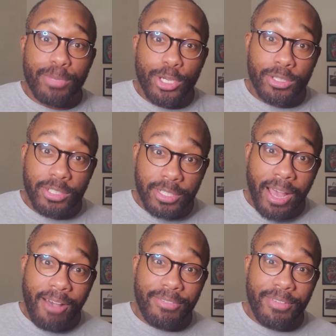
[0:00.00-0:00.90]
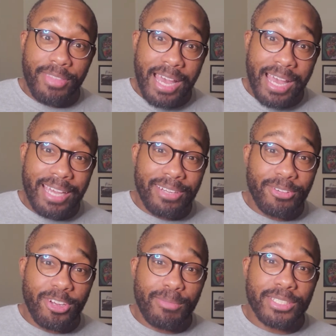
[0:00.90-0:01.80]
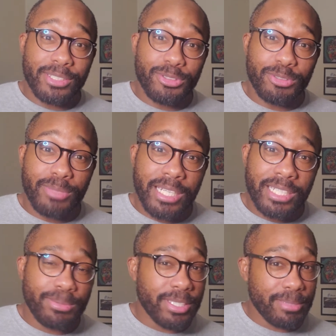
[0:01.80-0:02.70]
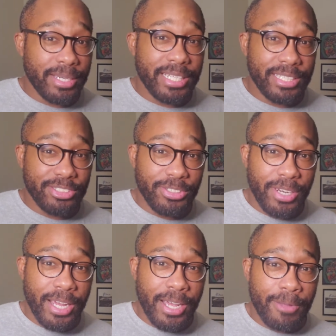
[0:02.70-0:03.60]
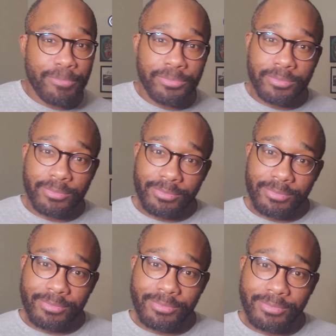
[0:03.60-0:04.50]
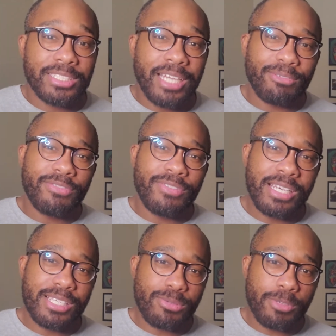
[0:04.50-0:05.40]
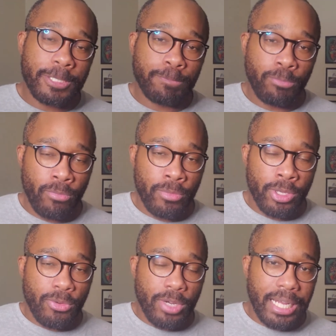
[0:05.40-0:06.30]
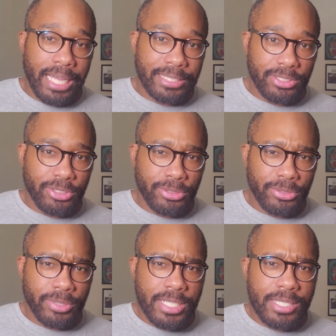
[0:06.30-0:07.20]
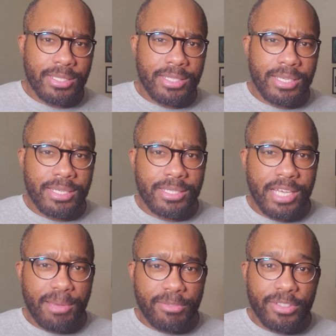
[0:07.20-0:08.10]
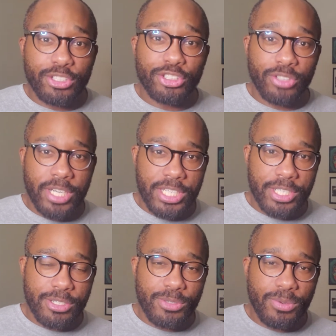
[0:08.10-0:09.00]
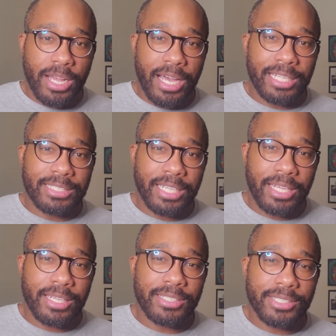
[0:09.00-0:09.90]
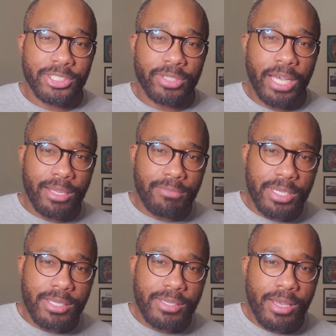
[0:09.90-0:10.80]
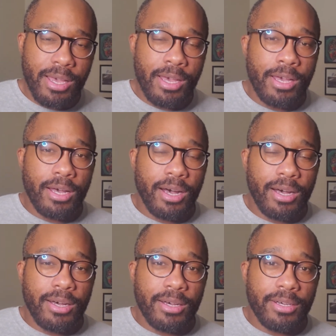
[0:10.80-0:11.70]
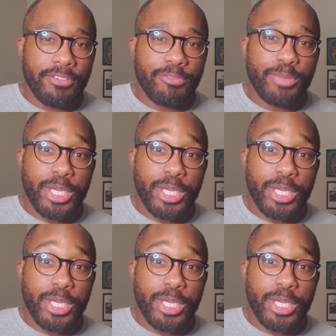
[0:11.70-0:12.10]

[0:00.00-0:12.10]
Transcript: be on the lookout for that on my social media, especially my Instagram. Now with this one, what I like to do is these type of illustrations where I kind of take the essential elements of